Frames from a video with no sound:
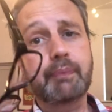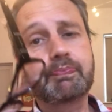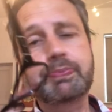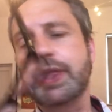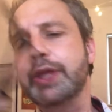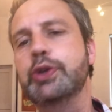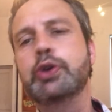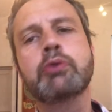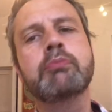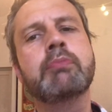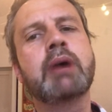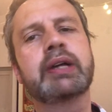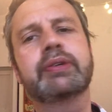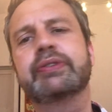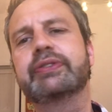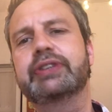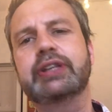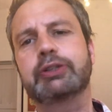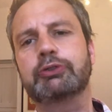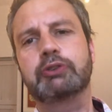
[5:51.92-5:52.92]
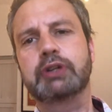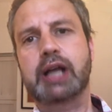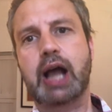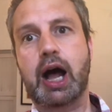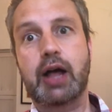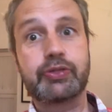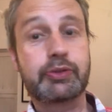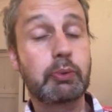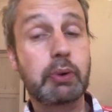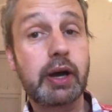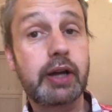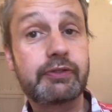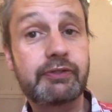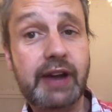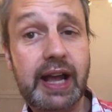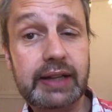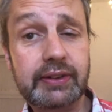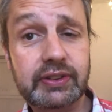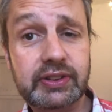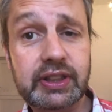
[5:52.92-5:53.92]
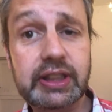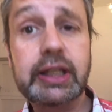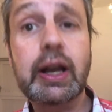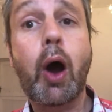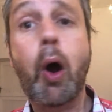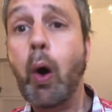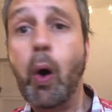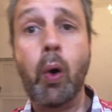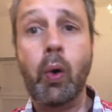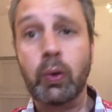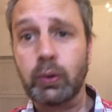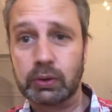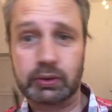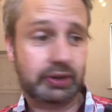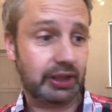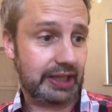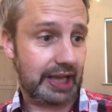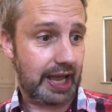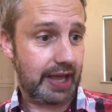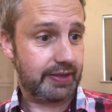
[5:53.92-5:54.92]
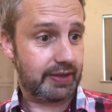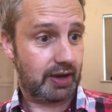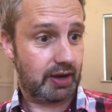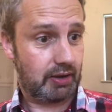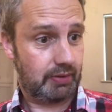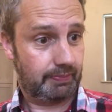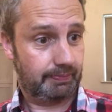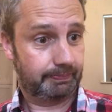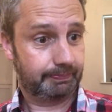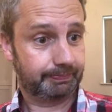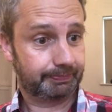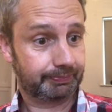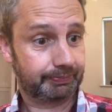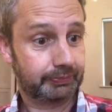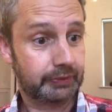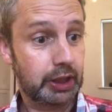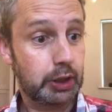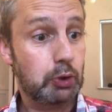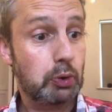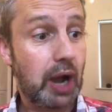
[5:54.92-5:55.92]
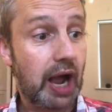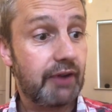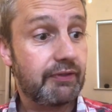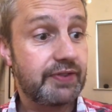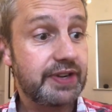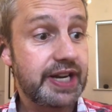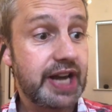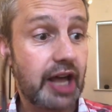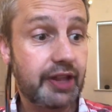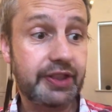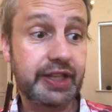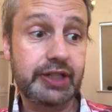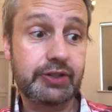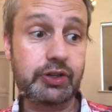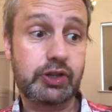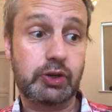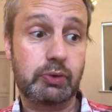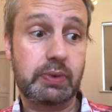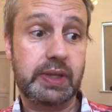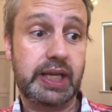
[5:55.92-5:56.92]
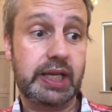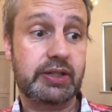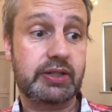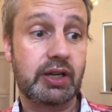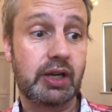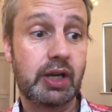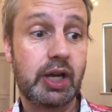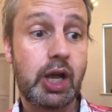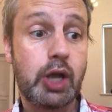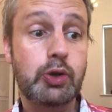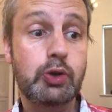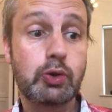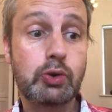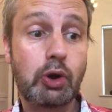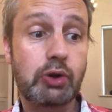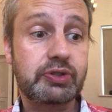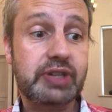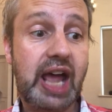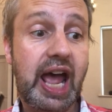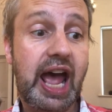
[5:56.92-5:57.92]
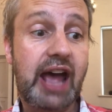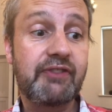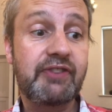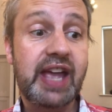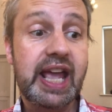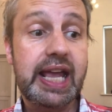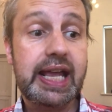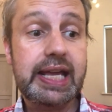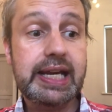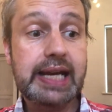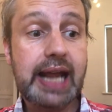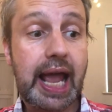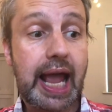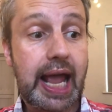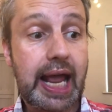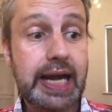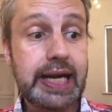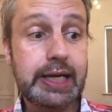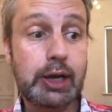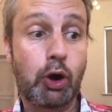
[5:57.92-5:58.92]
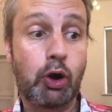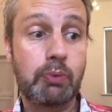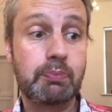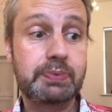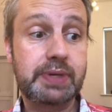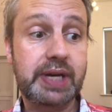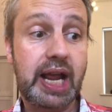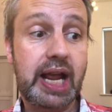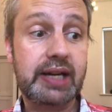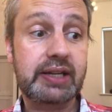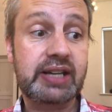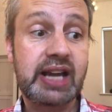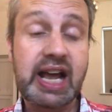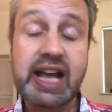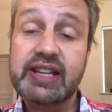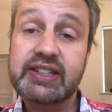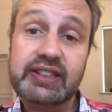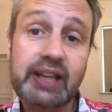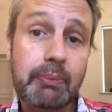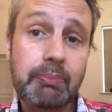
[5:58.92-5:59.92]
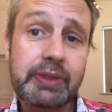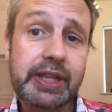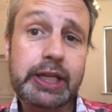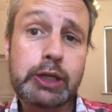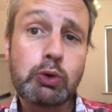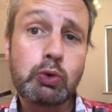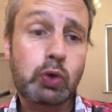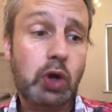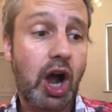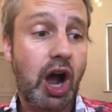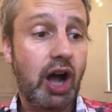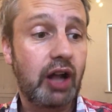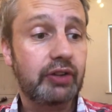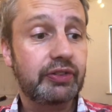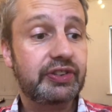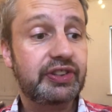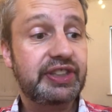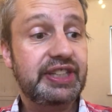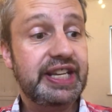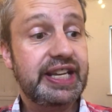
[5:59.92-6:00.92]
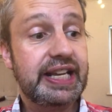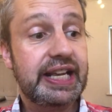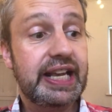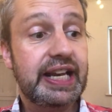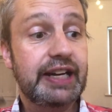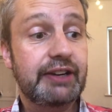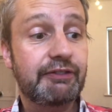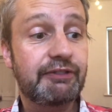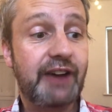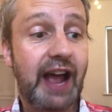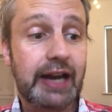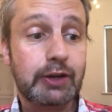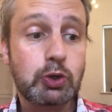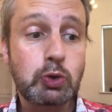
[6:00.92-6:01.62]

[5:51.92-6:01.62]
You must disregard the word fancy altogether. You have nothing to do with it. You're not to have in any object something you can't see in fact.